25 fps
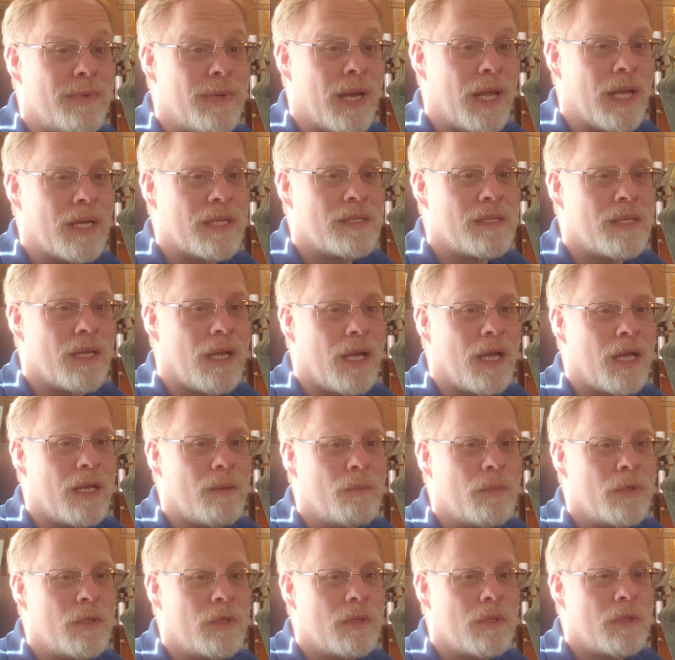next
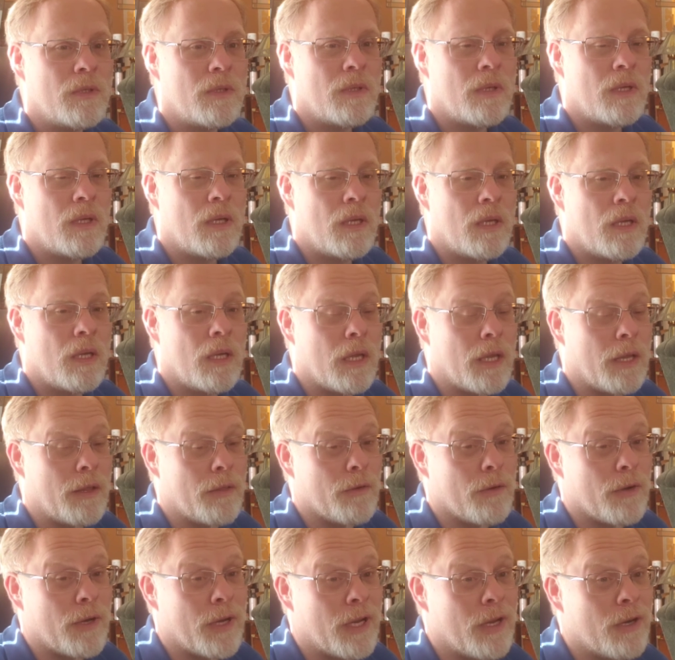time,
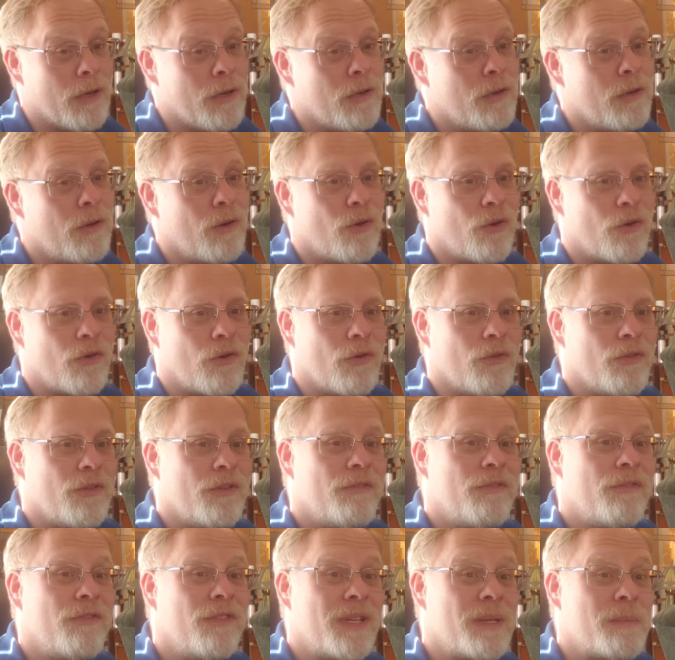either here or on
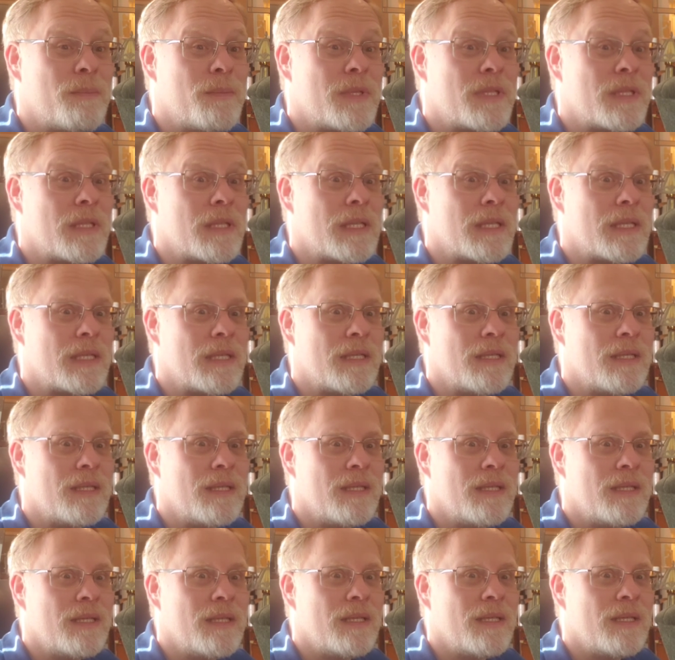the flip side.
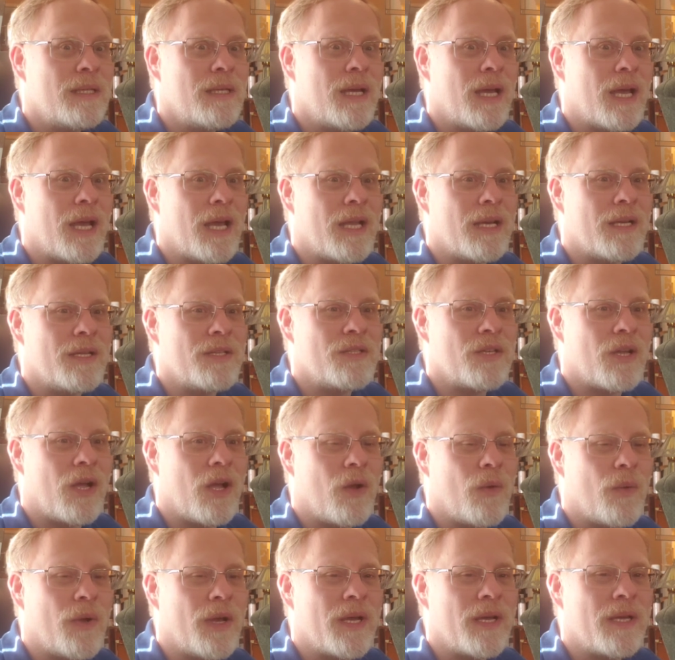And as
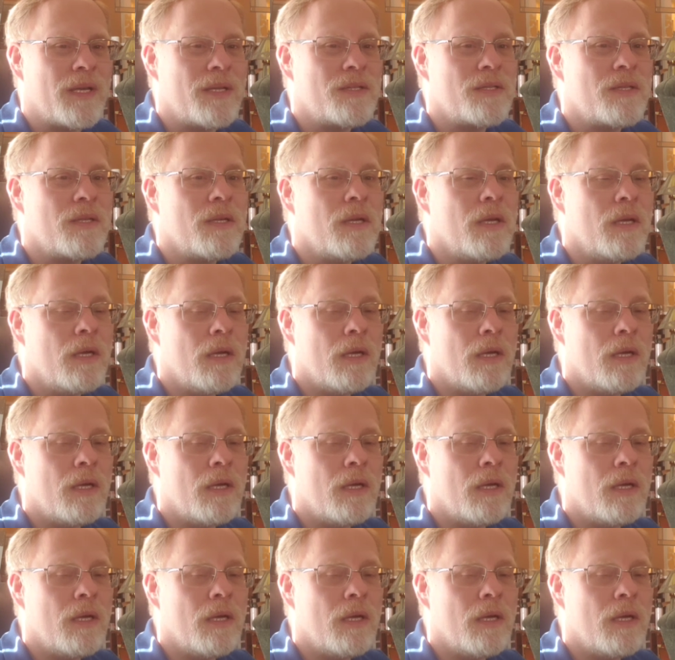always,